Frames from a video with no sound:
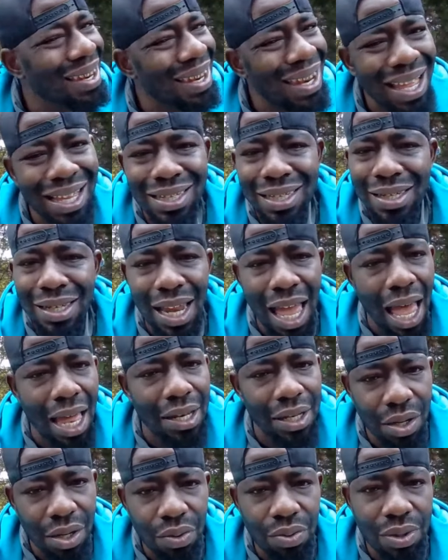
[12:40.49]
Let's not
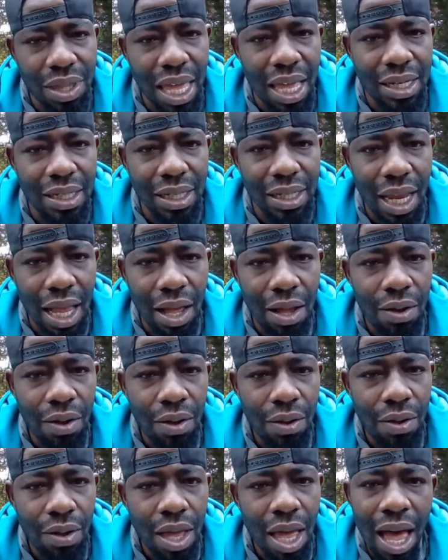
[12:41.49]
do that,
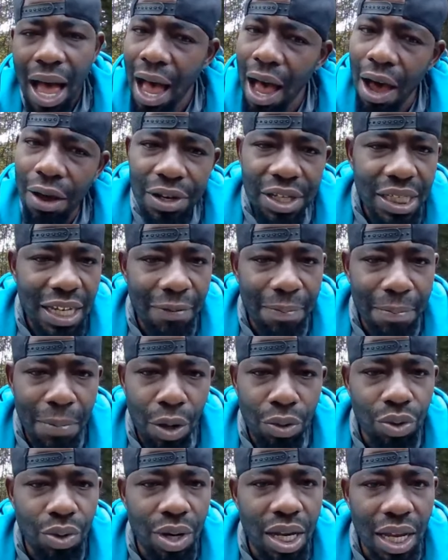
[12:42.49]
y'all. All the stuff
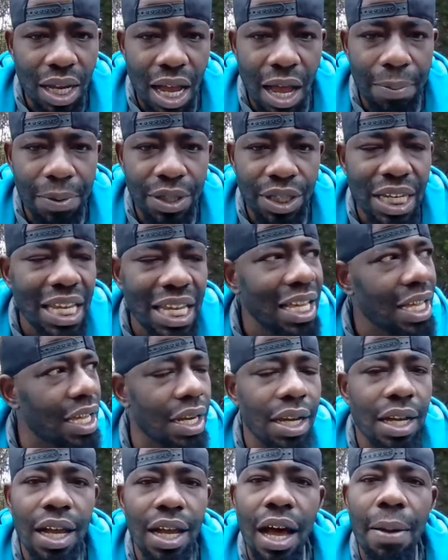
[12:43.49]
Mo3 accomplished, he
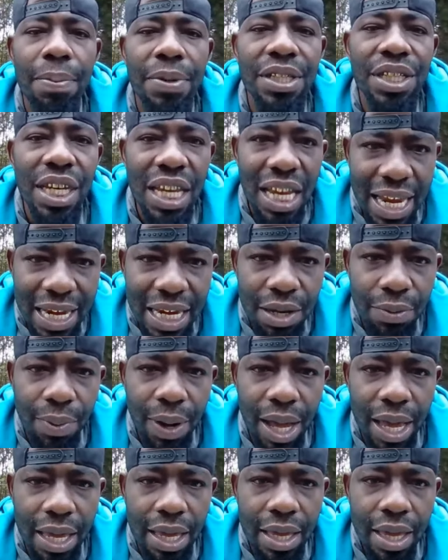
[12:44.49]
could have accomplished
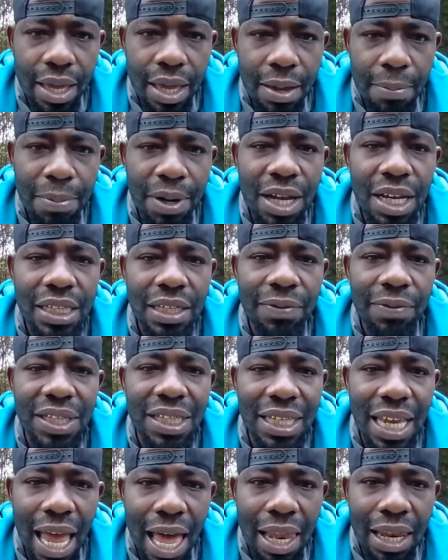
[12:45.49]
anyway because of
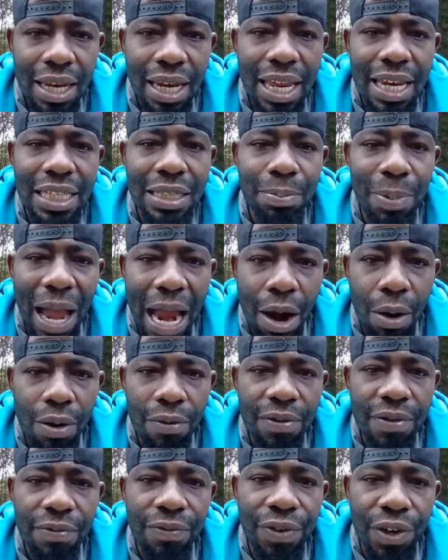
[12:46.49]
his talent and his power
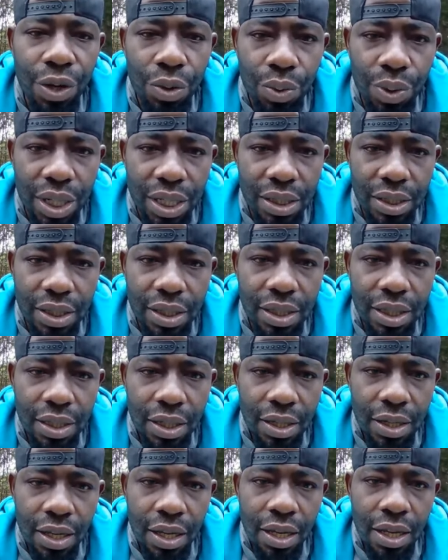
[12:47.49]
of influence.
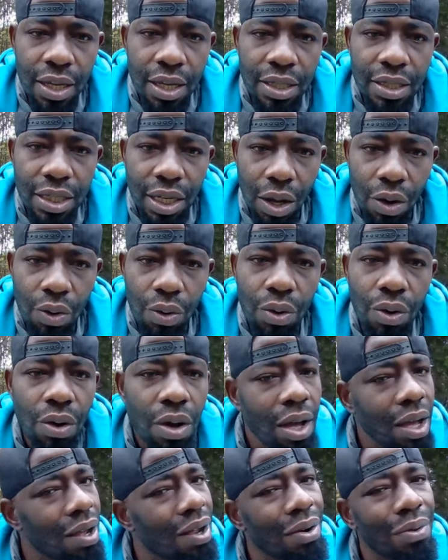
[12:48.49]
So
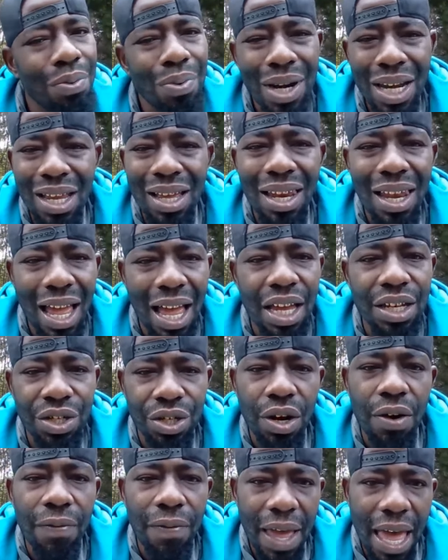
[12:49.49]
realize
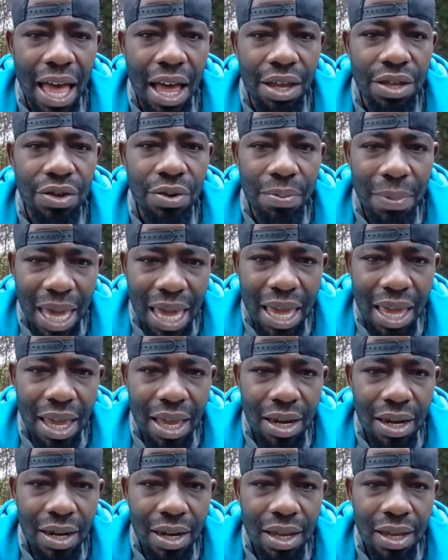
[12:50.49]
your value,
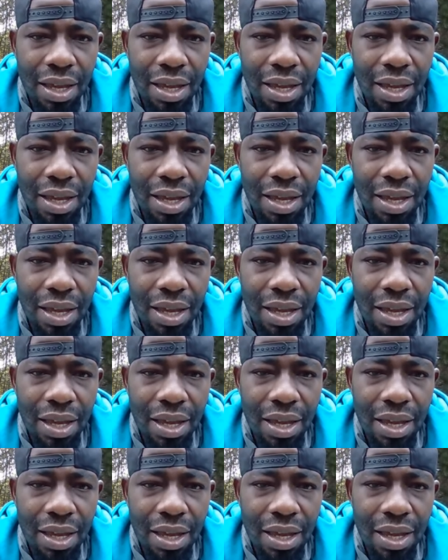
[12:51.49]
man.